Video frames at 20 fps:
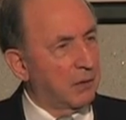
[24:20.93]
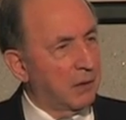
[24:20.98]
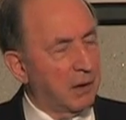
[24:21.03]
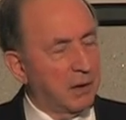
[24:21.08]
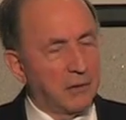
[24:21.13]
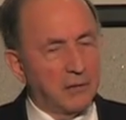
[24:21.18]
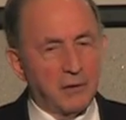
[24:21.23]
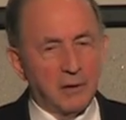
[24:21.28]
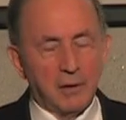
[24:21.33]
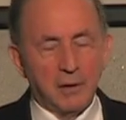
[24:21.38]

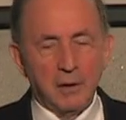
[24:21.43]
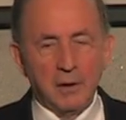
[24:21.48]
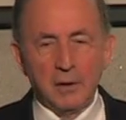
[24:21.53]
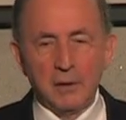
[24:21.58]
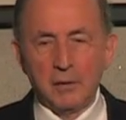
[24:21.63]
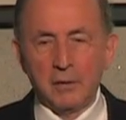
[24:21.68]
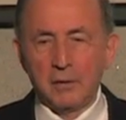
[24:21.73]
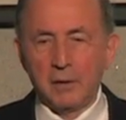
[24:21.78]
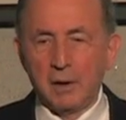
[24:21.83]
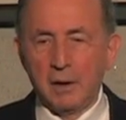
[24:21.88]
and
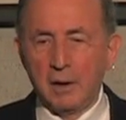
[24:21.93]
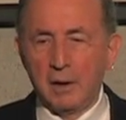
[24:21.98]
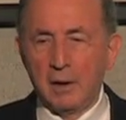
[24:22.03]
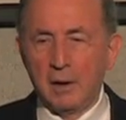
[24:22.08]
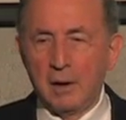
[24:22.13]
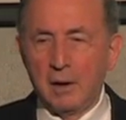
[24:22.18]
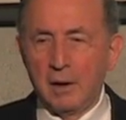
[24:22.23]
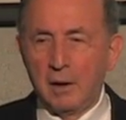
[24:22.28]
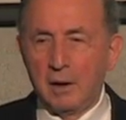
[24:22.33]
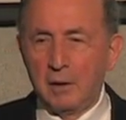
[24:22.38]
various
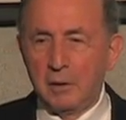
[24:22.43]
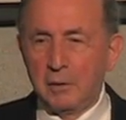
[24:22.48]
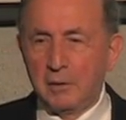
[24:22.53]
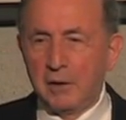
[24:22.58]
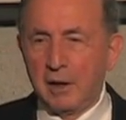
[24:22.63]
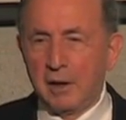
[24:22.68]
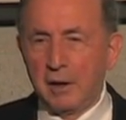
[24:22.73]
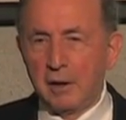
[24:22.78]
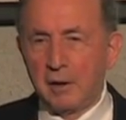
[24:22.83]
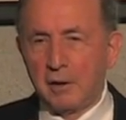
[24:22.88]

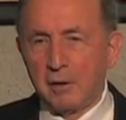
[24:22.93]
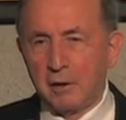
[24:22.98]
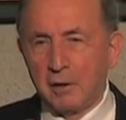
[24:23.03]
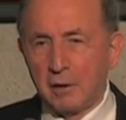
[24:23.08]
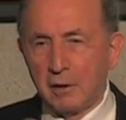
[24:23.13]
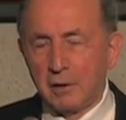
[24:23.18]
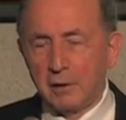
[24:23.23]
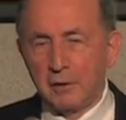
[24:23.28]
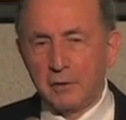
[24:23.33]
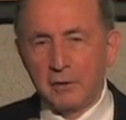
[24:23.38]
lieutenant
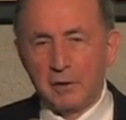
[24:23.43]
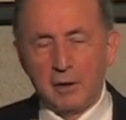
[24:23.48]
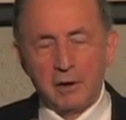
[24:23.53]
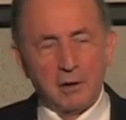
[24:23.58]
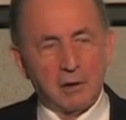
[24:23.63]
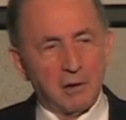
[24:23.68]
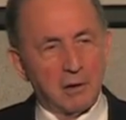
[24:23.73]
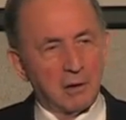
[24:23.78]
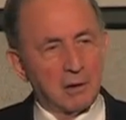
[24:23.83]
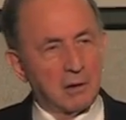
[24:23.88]
colonels and
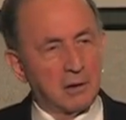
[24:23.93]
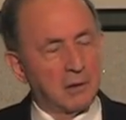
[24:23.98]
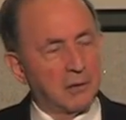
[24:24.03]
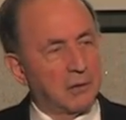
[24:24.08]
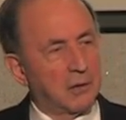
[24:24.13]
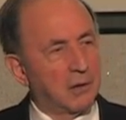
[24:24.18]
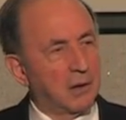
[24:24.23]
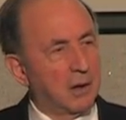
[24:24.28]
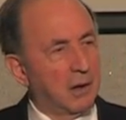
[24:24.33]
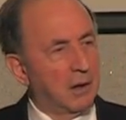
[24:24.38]

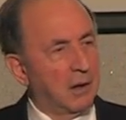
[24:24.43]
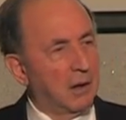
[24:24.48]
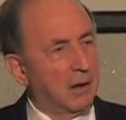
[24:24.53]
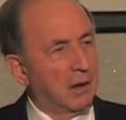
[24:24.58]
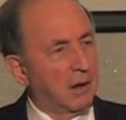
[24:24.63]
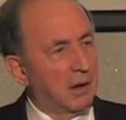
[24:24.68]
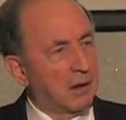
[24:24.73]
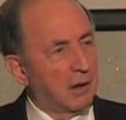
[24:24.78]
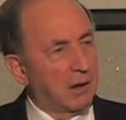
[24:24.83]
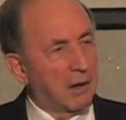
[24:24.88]
colonels
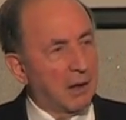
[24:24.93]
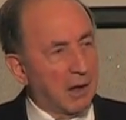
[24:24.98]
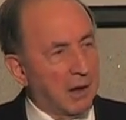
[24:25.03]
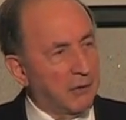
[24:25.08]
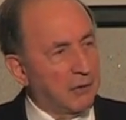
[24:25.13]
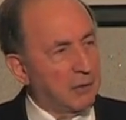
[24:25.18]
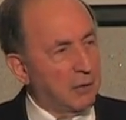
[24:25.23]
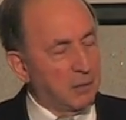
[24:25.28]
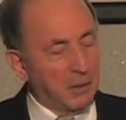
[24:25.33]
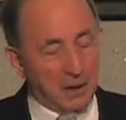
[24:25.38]

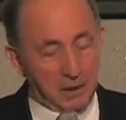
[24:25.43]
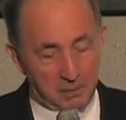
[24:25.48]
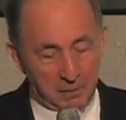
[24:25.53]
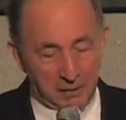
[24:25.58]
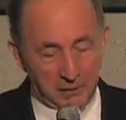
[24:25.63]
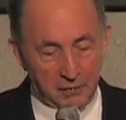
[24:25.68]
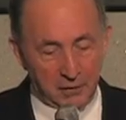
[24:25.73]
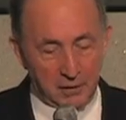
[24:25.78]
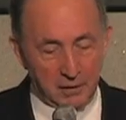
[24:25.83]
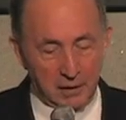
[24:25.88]
love to make
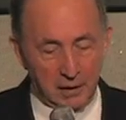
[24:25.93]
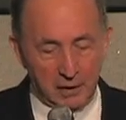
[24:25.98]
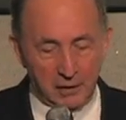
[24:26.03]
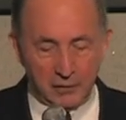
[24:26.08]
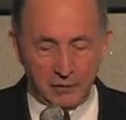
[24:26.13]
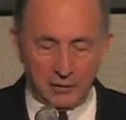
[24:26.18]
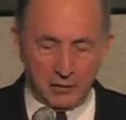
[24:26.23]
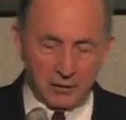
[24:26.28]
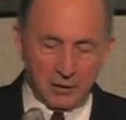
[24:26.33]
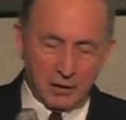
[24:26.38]

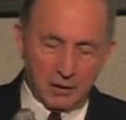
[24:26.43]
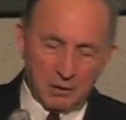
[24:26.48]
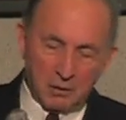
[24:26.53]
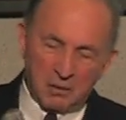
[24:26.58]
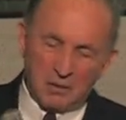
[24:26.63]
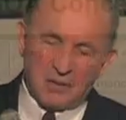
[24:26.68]
presentations that look